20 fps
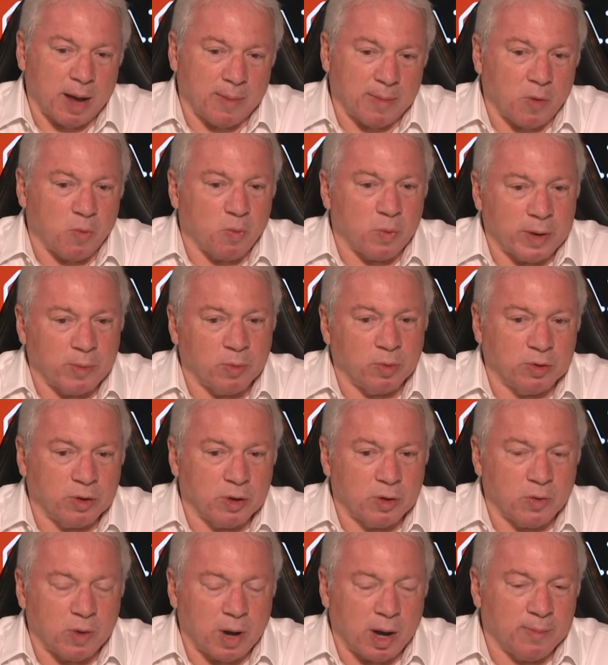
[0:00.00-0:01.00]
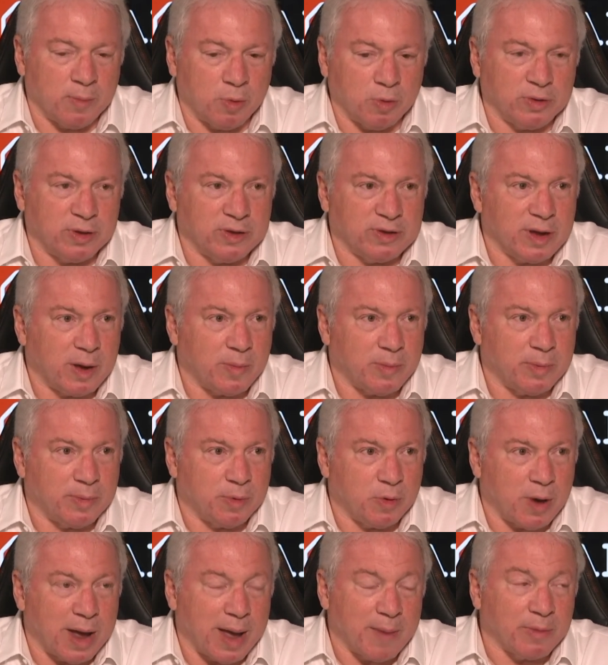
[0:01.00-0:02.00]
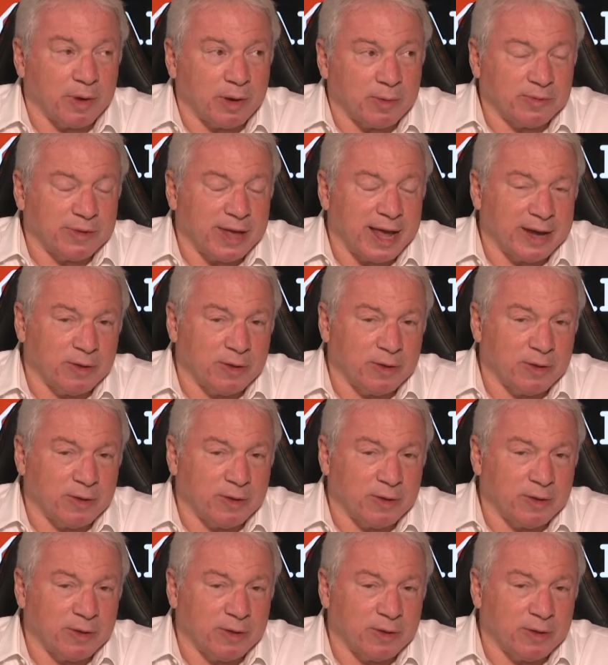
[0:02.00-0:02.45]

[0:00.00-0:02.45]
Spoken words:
we will do a more detailed report, and we obtain